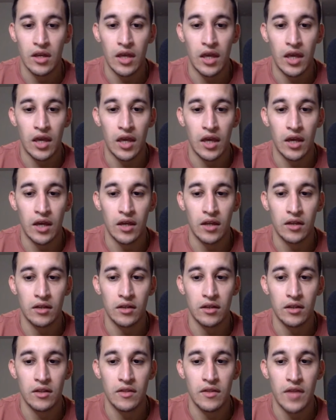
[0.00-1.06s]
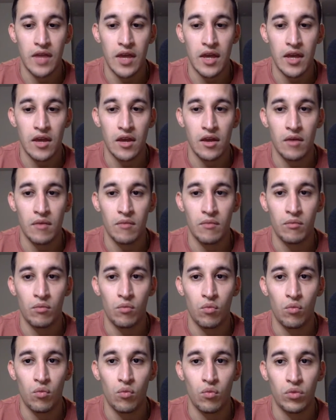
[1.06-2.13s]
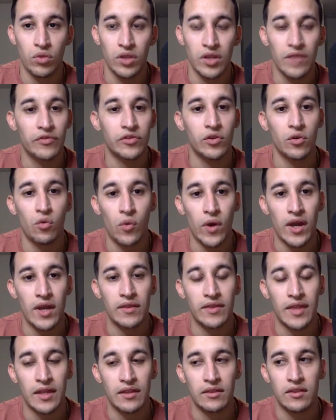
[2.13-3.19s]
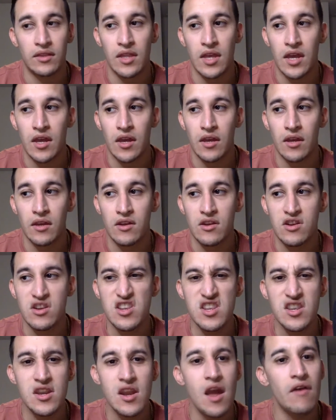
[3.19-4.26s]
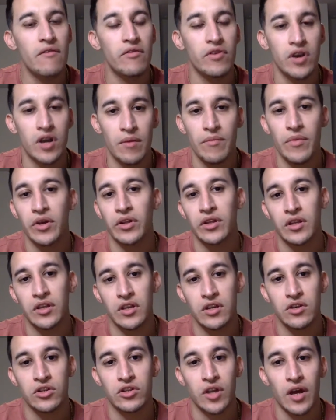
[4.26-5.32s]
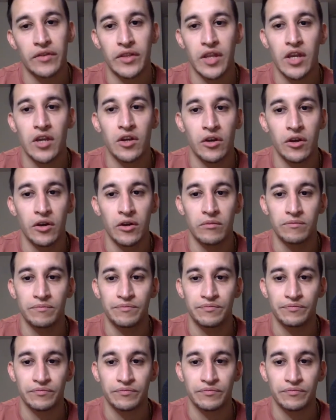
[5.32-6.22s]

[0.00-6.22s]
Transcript: and they lift a weight that they never in a million years thought they could,